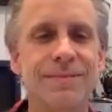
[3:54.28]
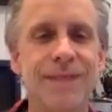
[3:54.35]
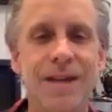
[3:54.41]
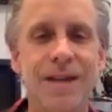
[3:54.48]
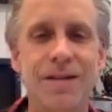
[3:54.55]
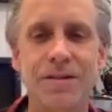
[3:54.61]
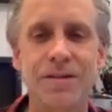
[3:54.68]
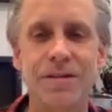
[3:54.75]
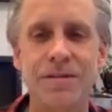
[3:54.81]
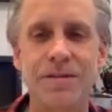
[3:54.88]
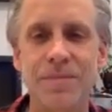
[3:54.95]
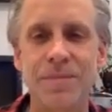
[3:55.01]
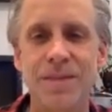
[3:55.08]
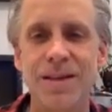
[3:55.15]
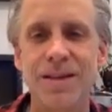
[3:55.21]
Excellent.
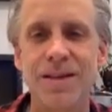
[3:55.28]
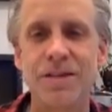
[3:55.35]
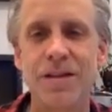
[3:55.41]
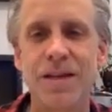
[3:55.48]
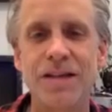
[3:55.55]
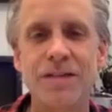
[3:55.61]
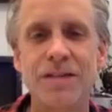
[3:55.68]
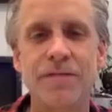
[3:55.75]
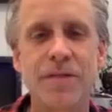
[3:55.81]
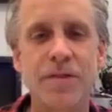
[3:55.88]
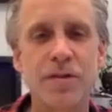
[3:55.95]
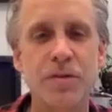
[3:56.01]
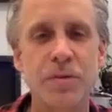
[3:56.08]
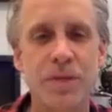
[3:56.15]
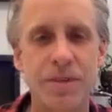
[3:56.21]
So that's the
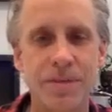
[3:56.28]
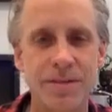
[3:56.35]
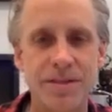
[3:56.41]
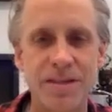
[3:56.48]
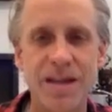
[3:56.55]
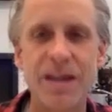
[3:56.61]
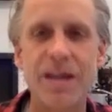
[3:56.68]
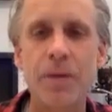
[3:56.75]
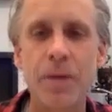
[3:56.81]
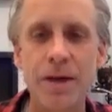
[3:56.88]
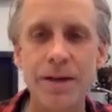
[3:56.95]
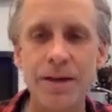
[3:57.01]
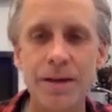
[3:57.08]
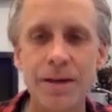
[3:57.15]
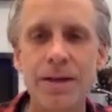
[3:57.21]
first one. Second
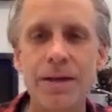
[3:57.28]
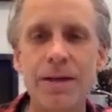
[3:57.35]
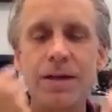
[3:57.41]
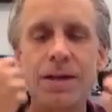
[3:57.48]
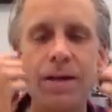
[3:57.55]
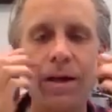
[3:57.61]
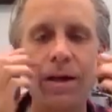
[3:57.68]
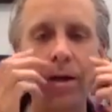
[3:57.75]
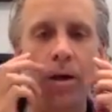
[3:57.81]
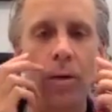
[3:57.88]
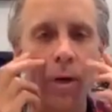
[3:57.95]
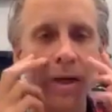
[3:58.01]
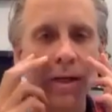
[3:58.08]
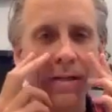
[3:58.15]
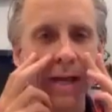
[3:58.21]
one,
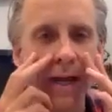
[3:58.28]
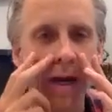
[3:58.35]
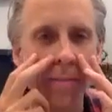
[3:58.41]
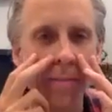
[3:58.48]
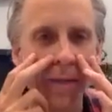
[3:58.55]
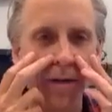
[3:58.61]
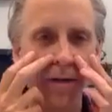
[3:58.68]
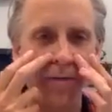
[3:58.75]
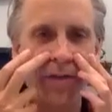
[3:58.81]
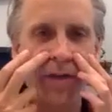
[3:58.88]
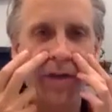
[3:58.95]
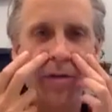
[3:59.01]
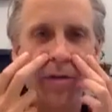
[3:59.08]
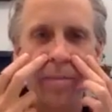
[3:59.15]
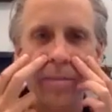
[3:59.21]
we're going to take our middle
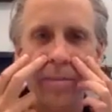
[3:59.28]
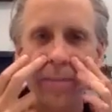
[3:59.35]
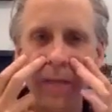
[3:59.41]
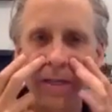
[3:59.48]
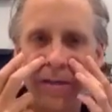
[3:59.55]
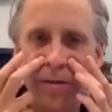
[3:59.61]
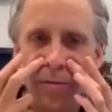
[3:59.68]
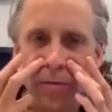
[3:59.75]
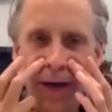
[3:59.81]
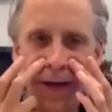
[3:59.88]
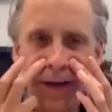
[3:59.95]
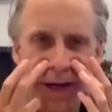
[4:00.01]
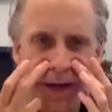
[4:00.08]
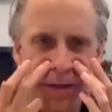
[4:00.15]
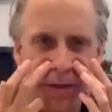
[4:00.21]
finger and place it right
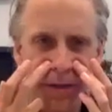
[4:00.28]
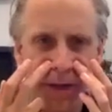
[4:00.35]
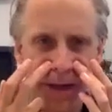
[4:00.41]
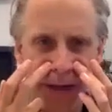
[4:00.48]
next to our